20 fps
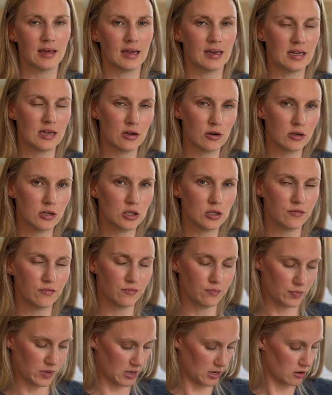that ear to
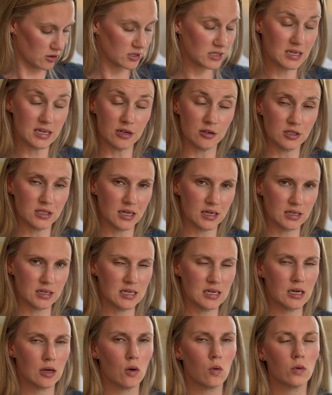ear
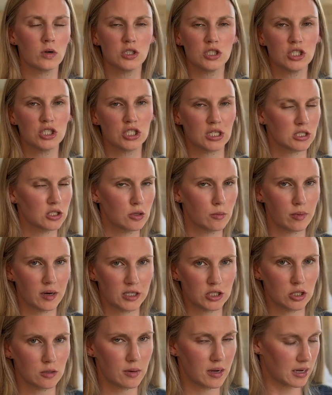technique or just gentle
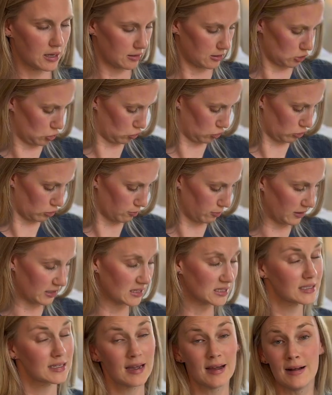pressure behind the shoulder
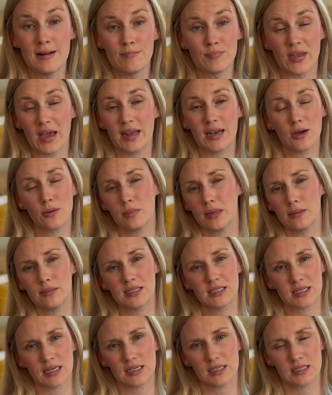blades. And now
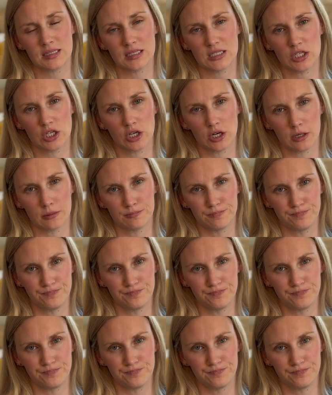baby's nice and secure.